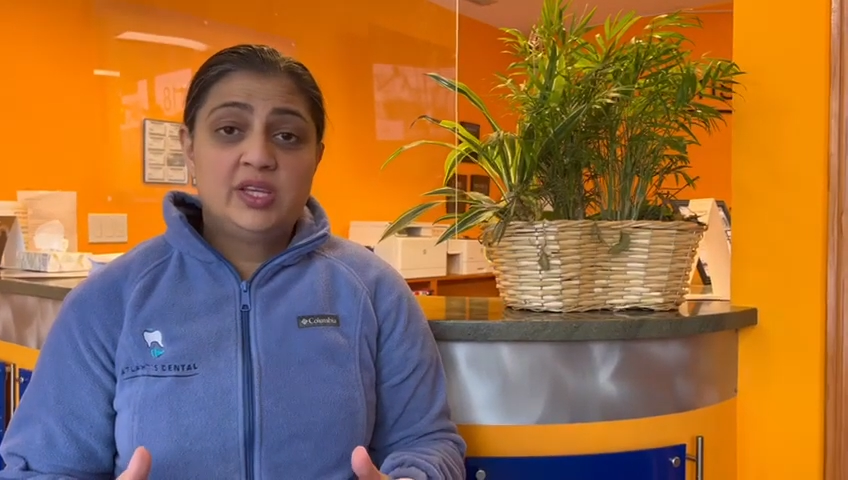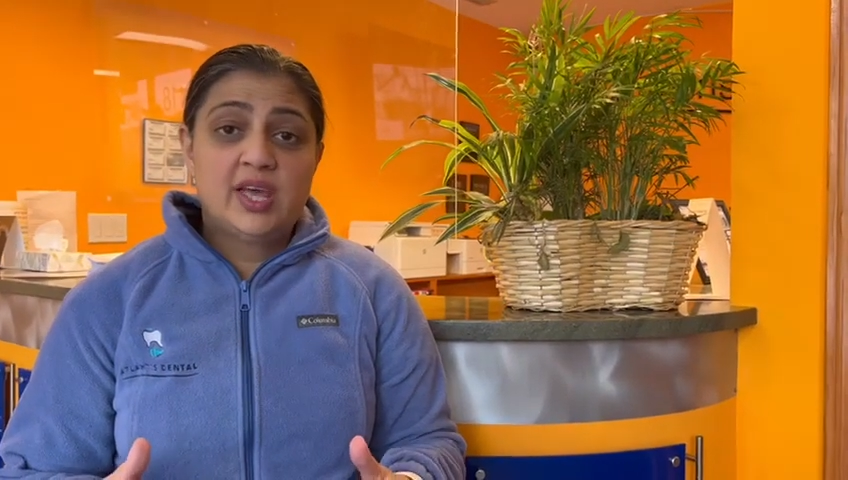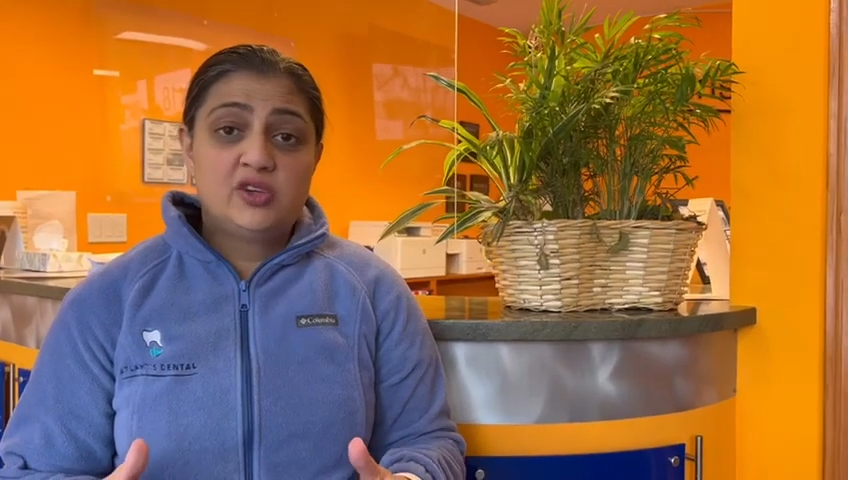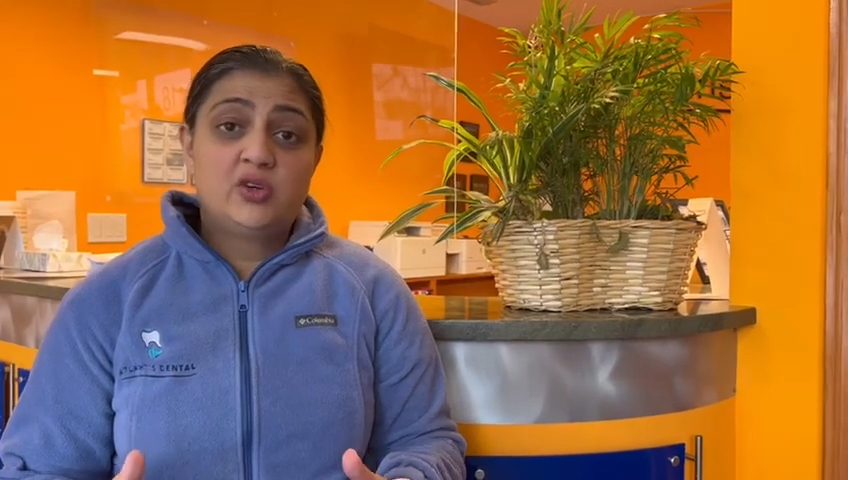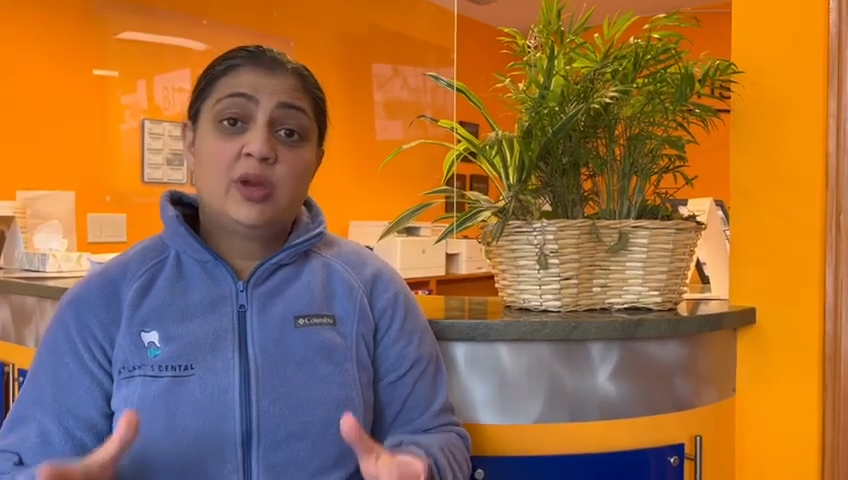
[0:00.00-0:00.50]

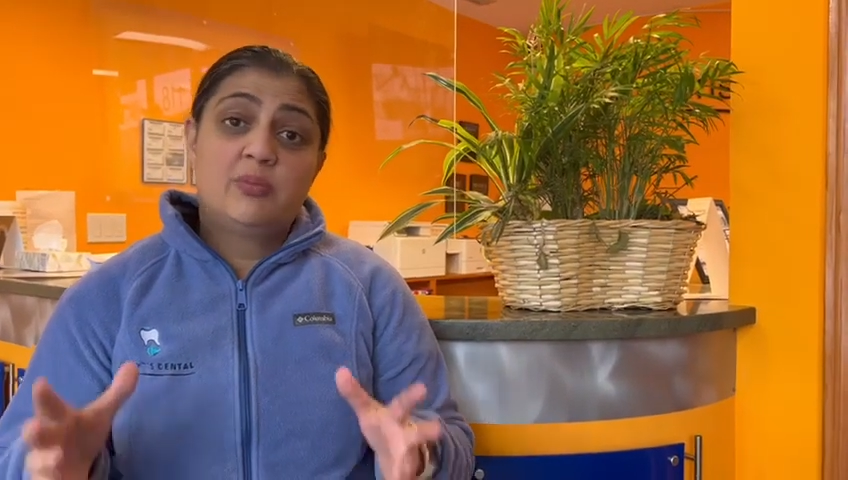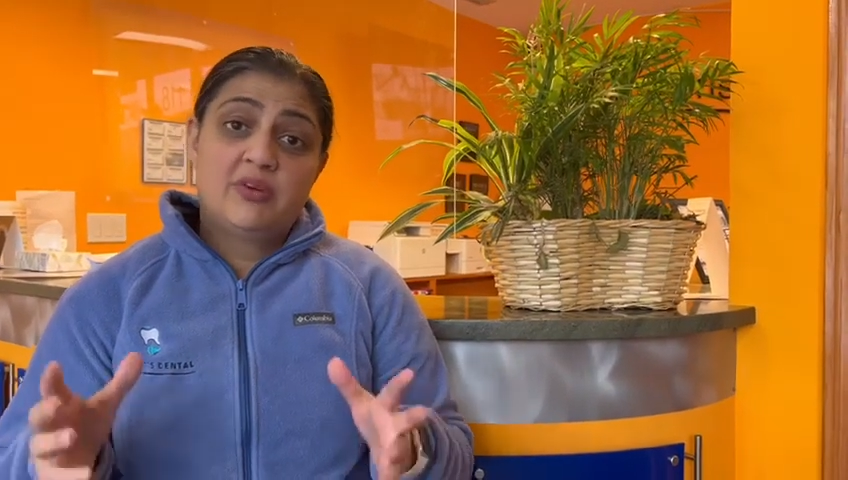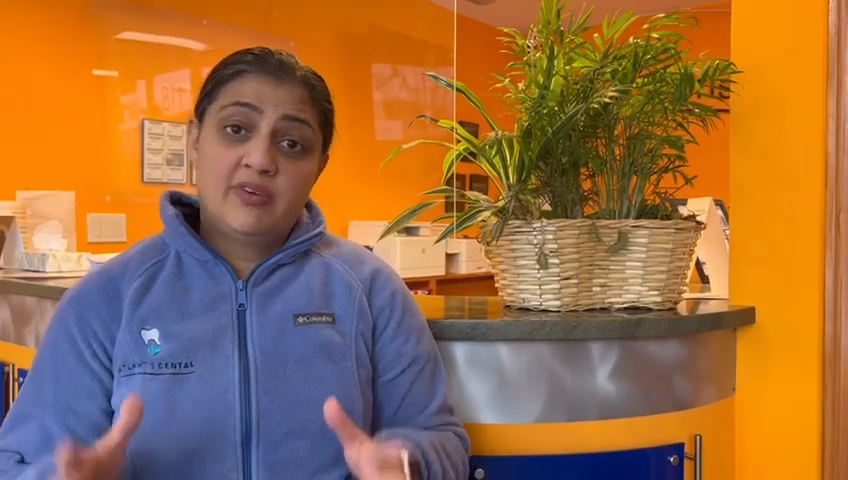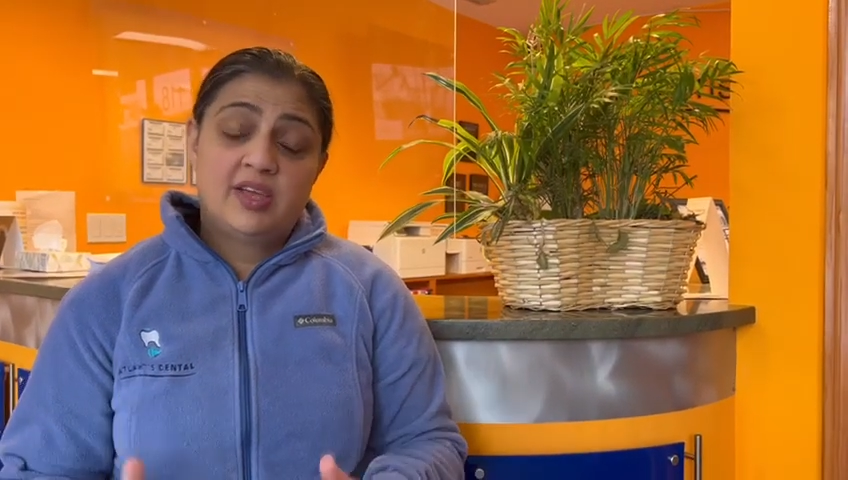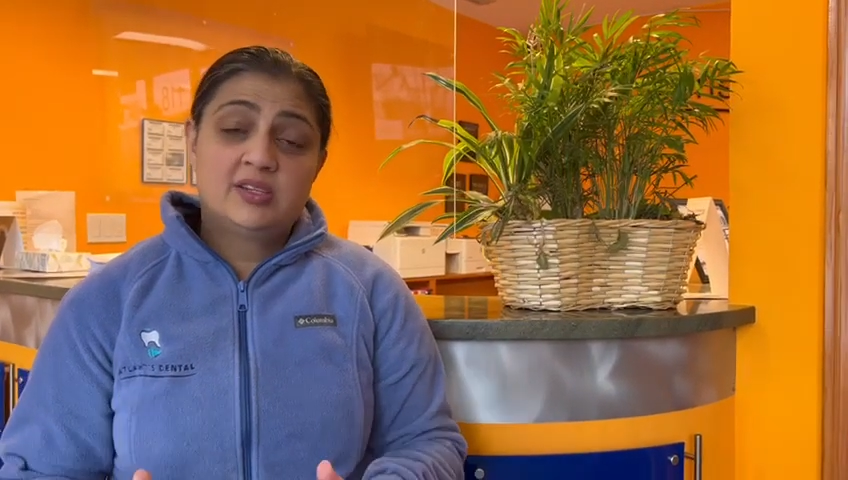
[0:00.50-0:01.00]
that you can
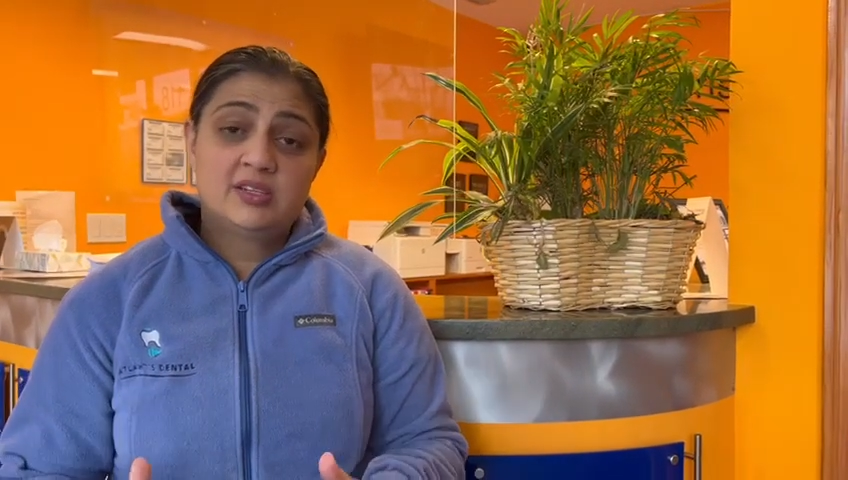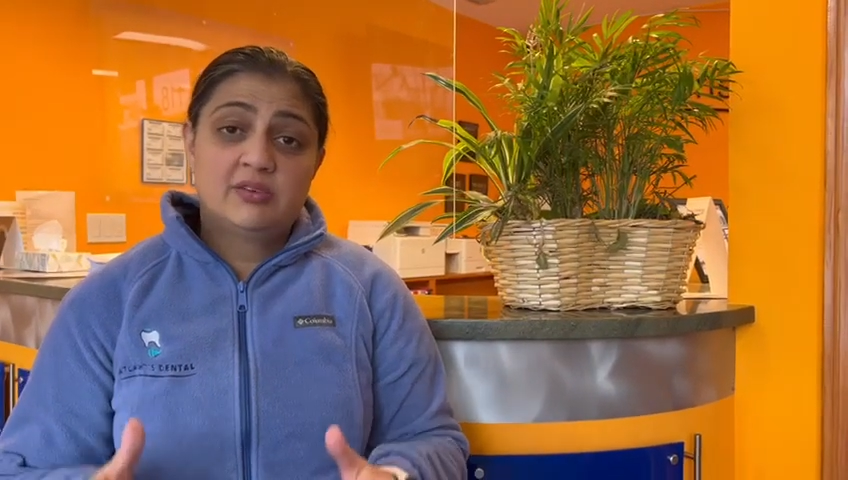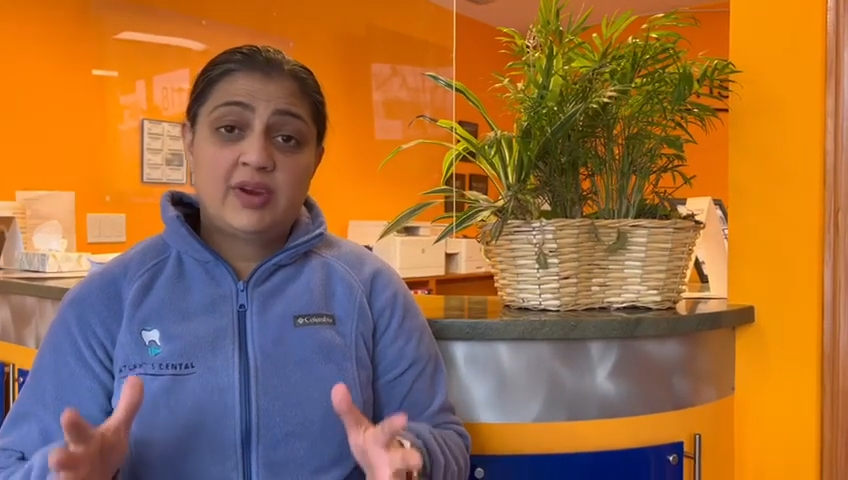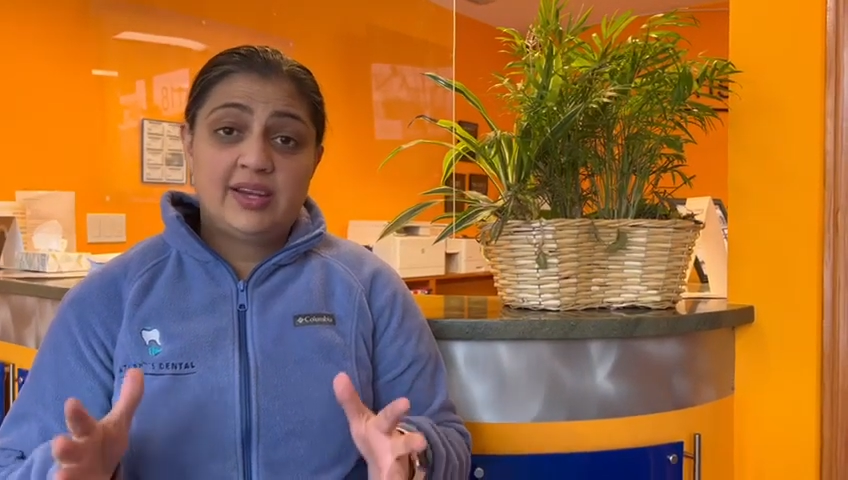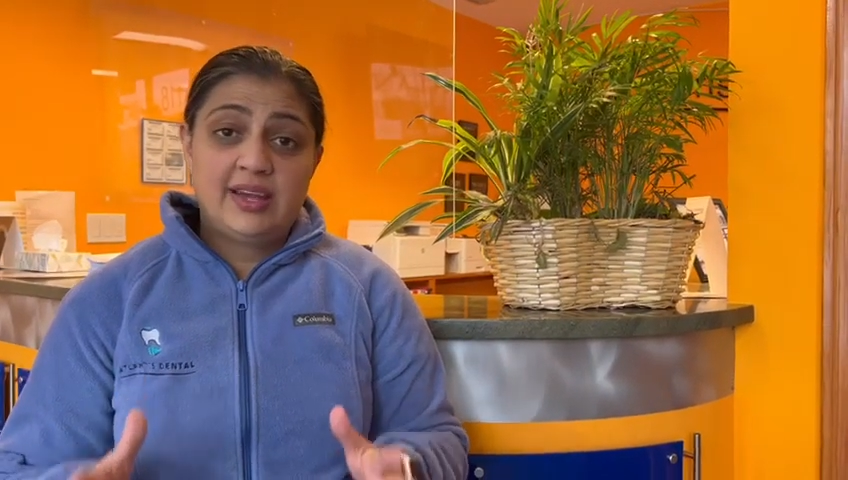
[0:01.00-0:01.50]
prevent
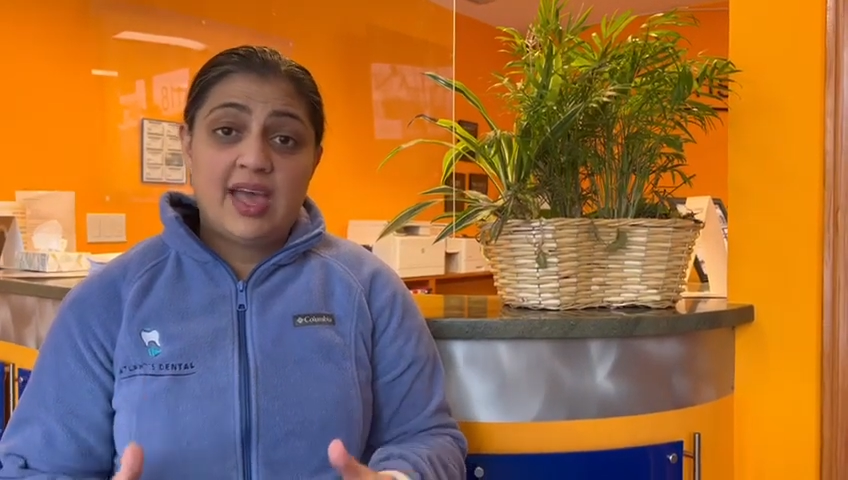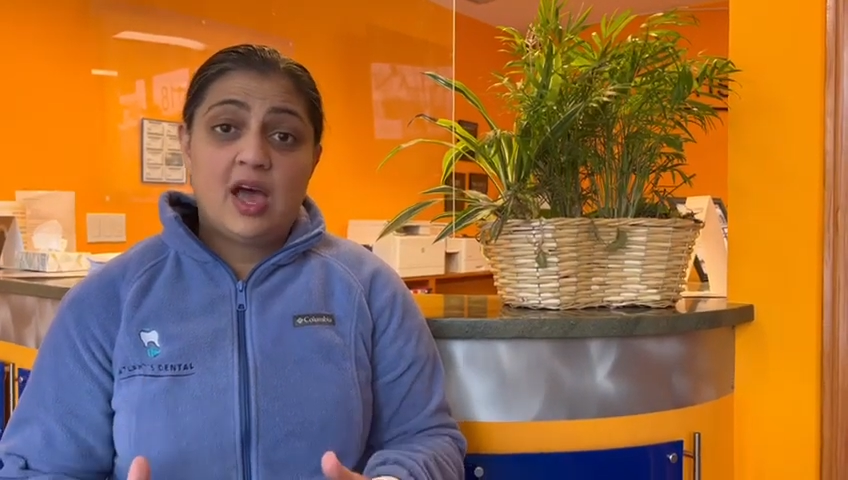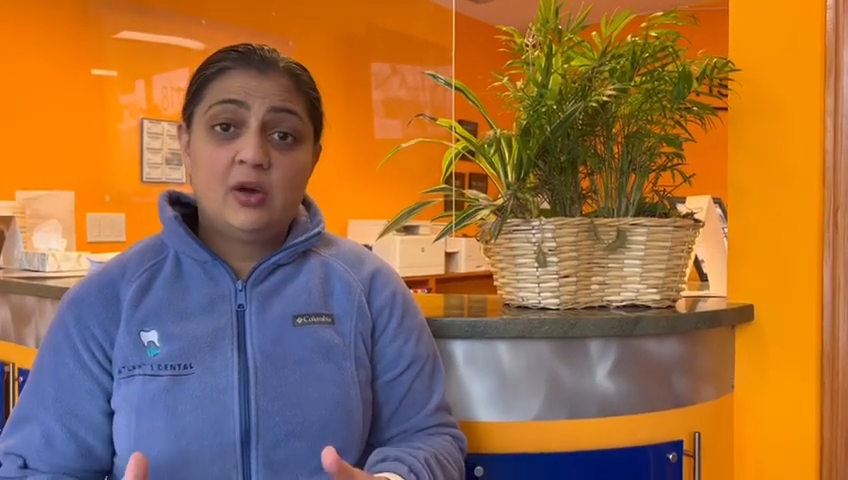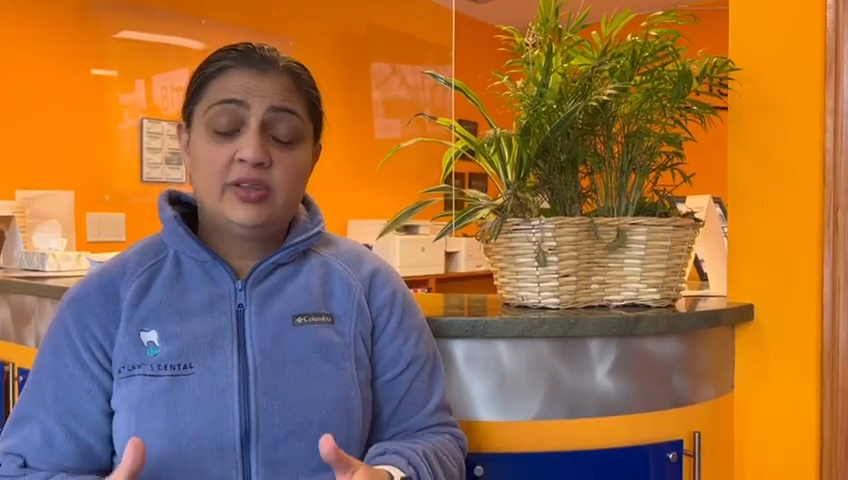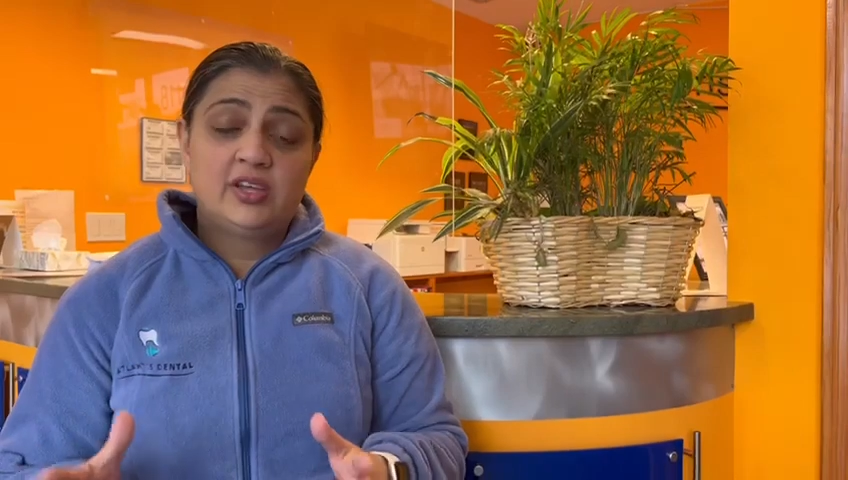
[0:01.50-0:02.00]
right
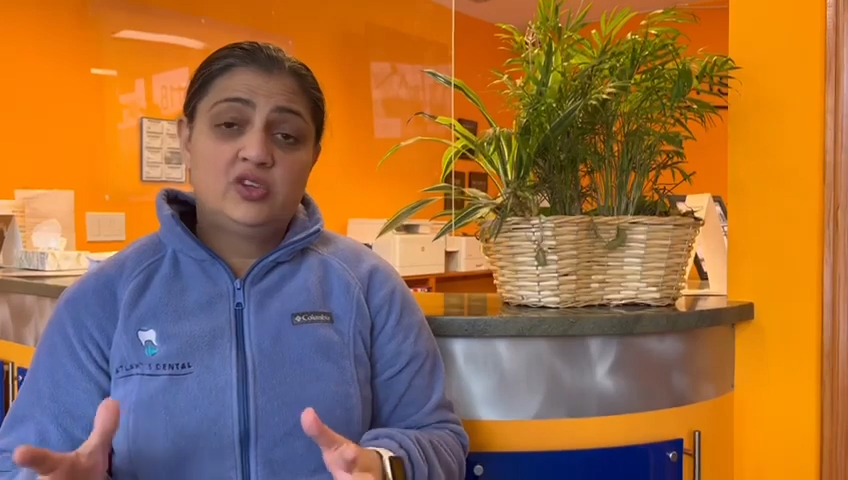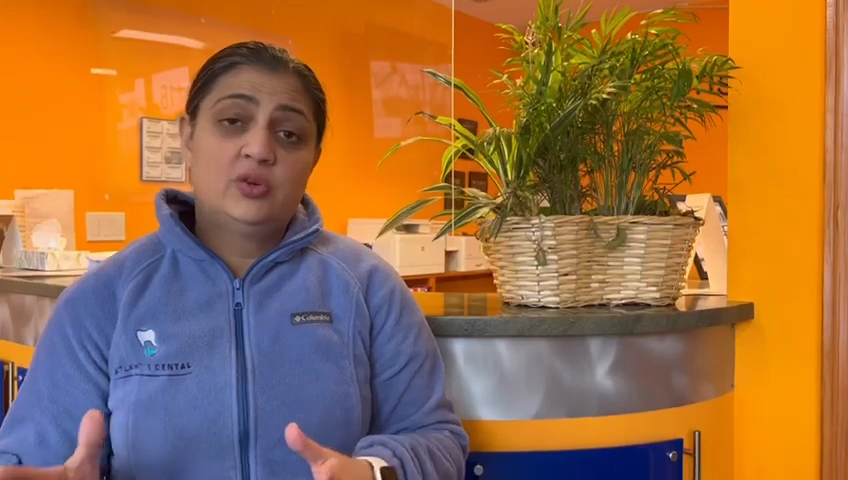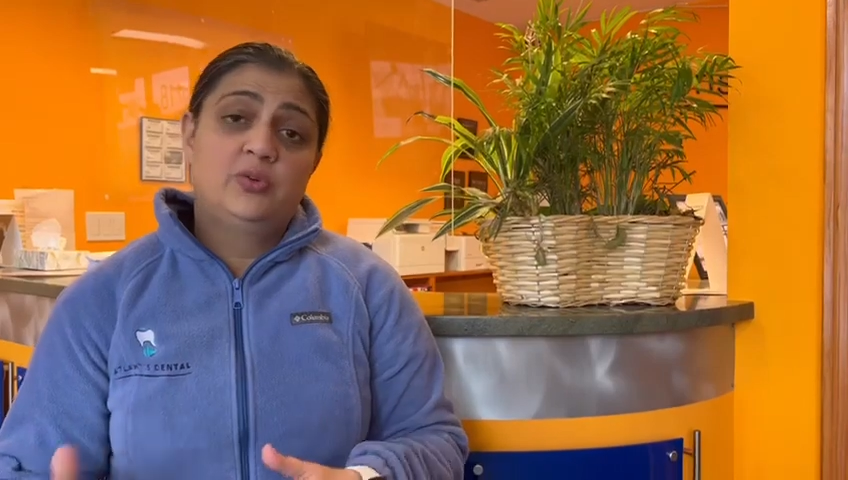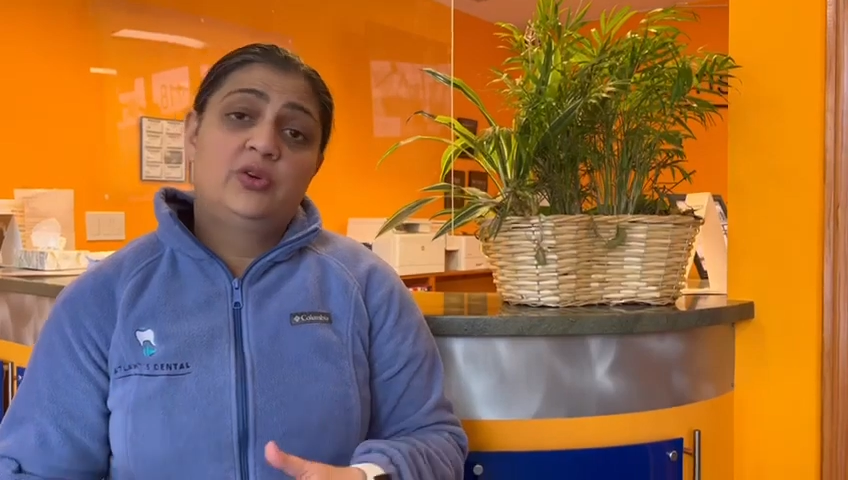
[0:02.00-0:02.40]
now that you